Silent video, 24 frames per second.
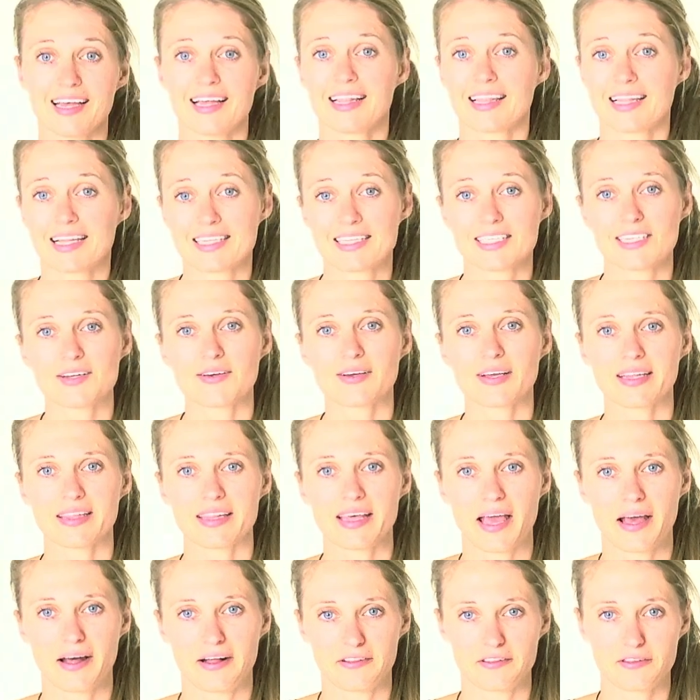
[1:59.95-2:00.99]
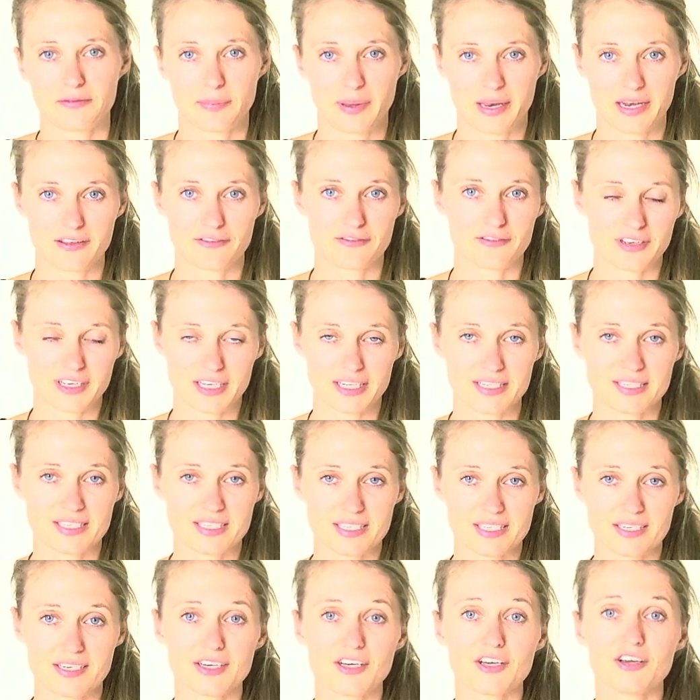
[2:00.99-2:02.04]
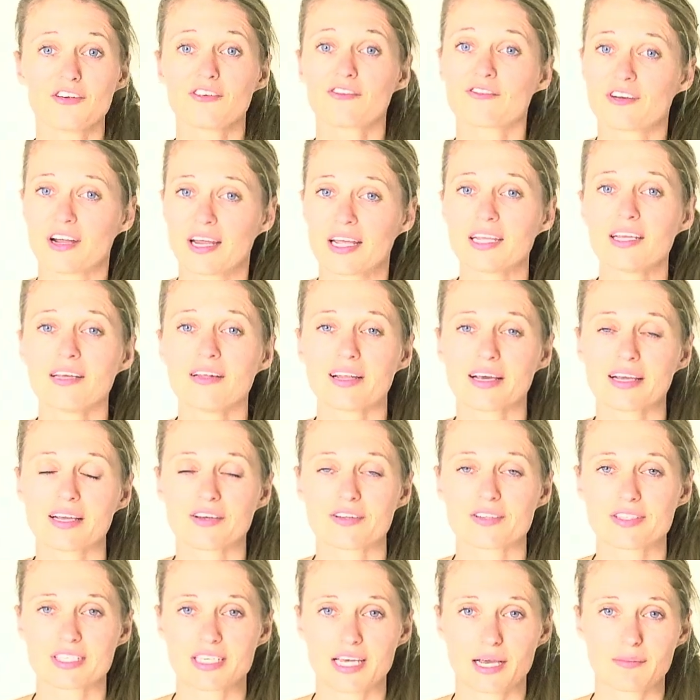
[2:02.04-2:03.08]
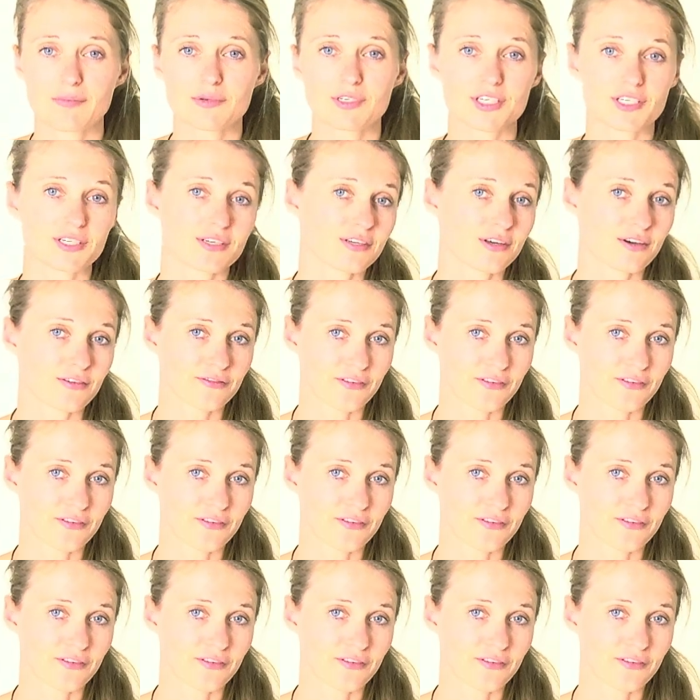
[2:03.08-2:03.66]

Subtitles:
Let's look at the health benefits. Regular consumption of